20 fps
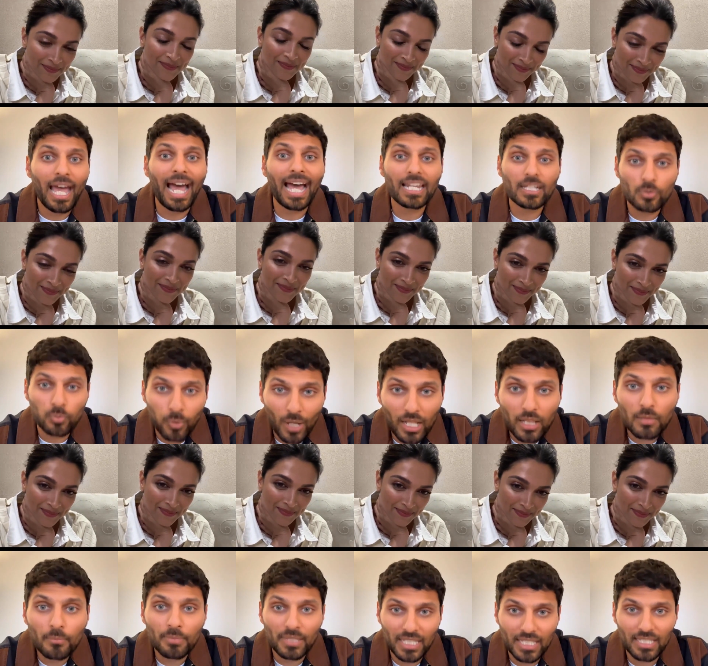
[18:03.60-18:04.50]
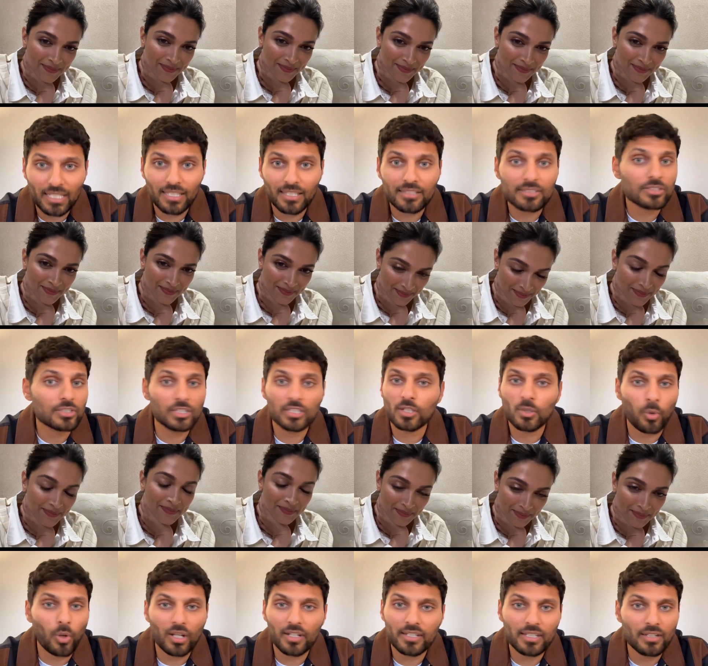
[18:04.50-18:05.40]
Speaker 1: and well-being is to the
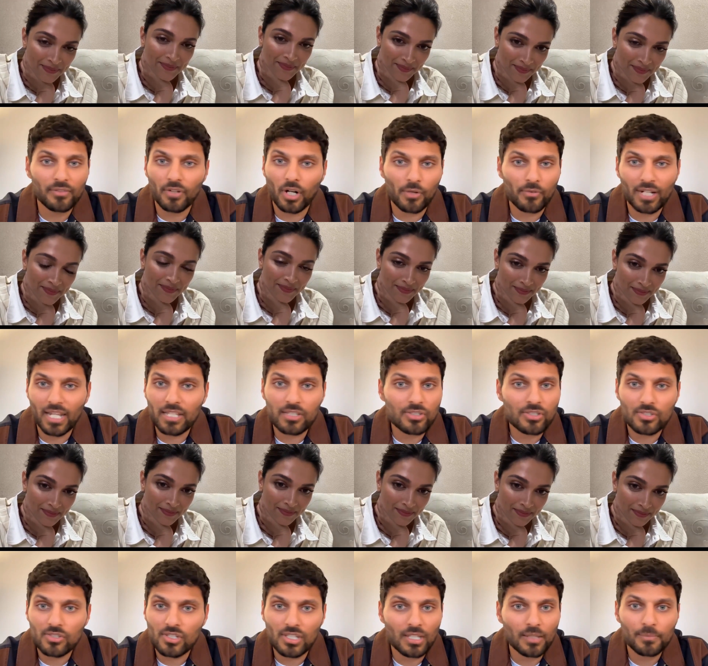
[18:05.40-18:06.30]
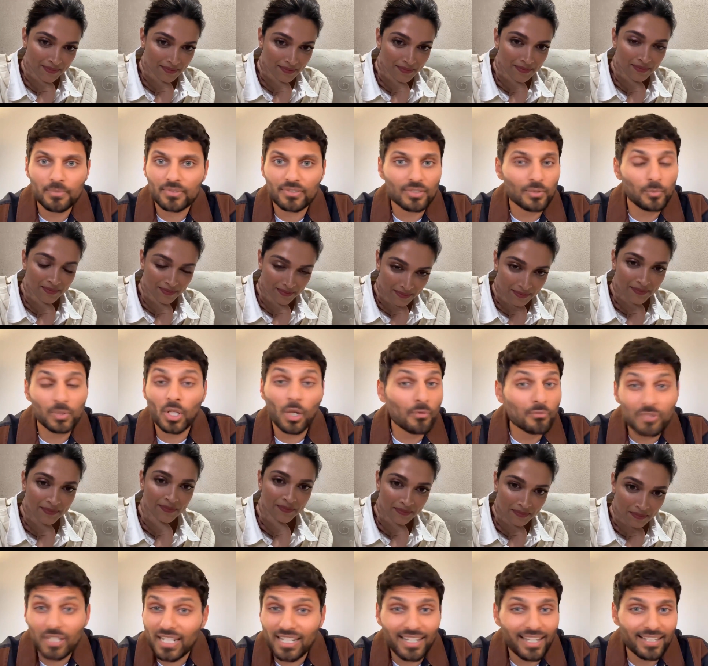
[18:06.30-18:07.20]
quality of our relationships. We don't
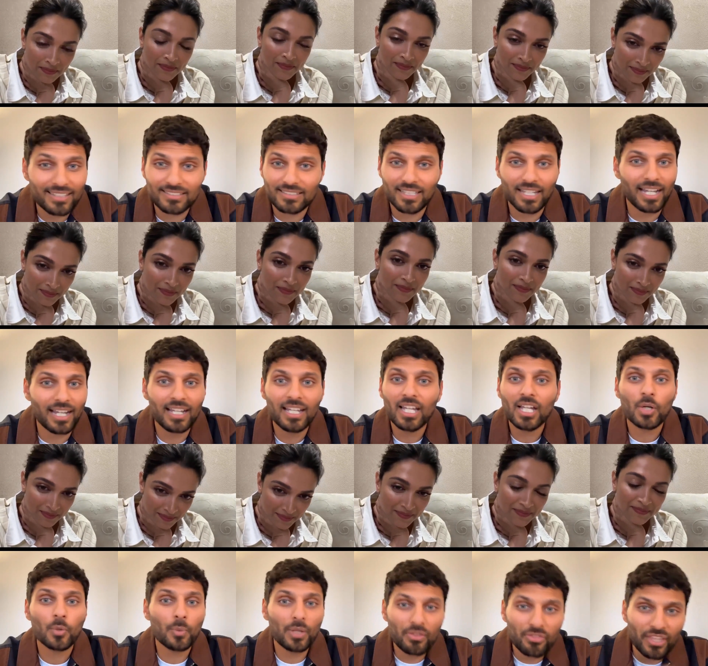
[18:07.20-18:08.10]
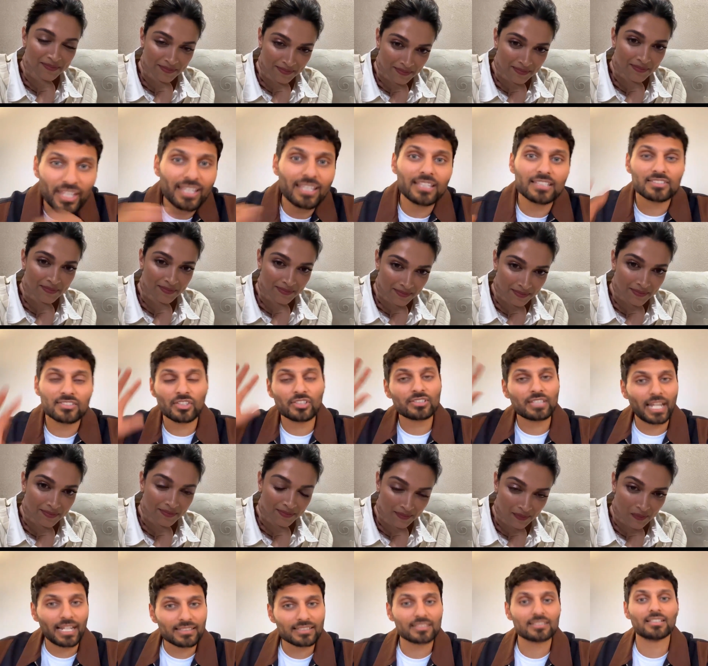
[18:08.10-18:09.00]
realize that. We think it's just
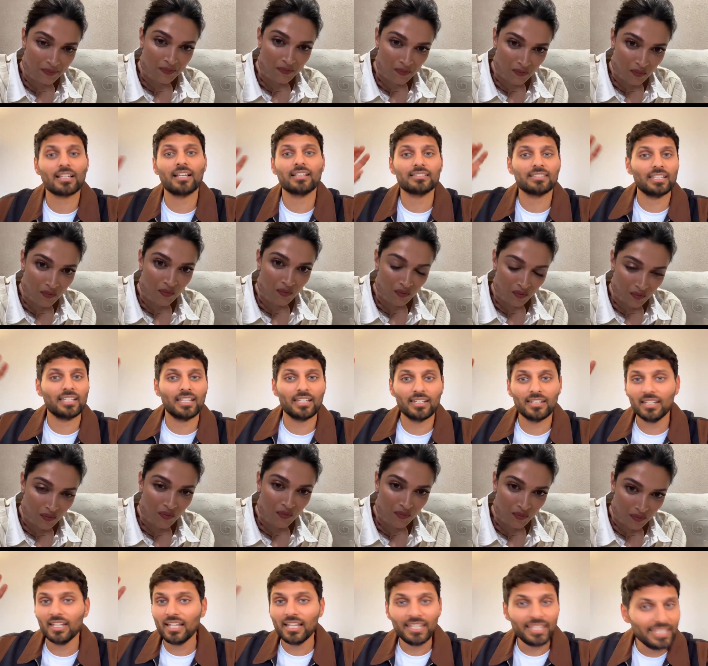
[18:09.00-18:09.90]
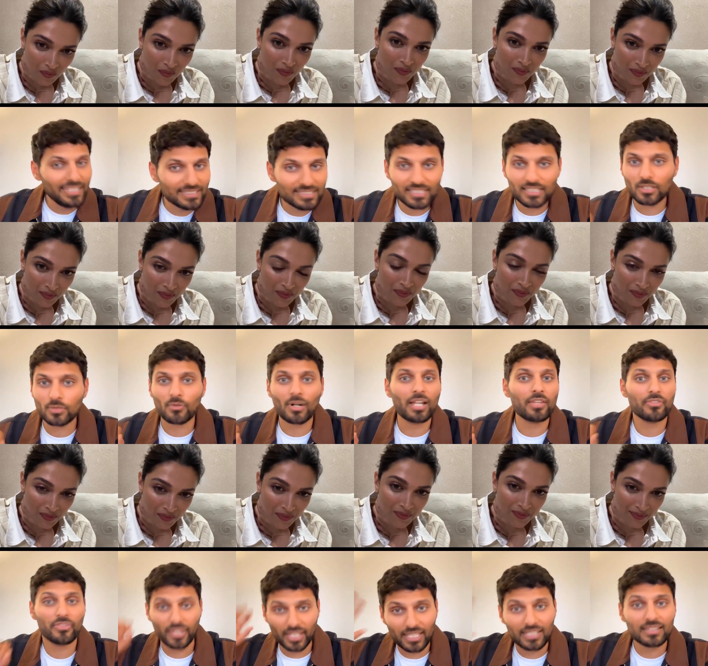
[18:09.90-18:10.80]
exercising and eating the
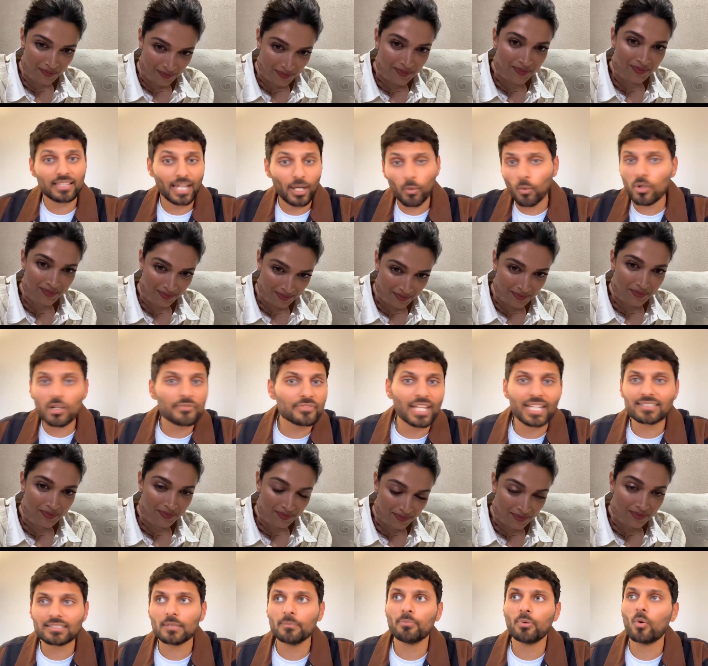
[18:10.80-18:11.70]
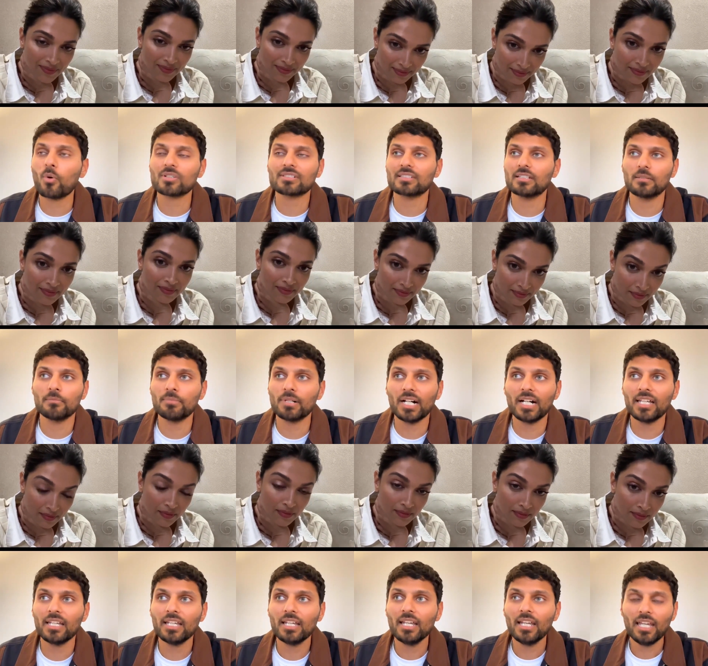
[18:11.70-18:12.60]
right thing, and that all of that's important.
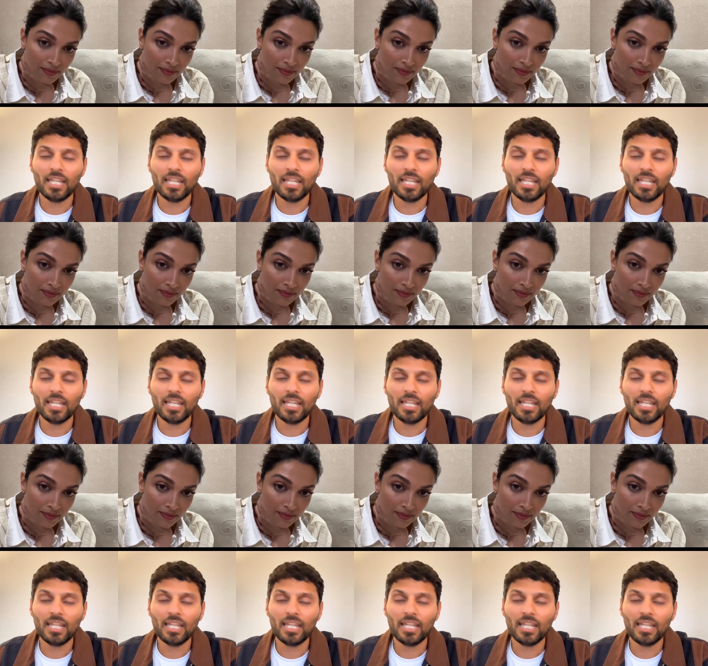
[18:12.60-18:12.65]
But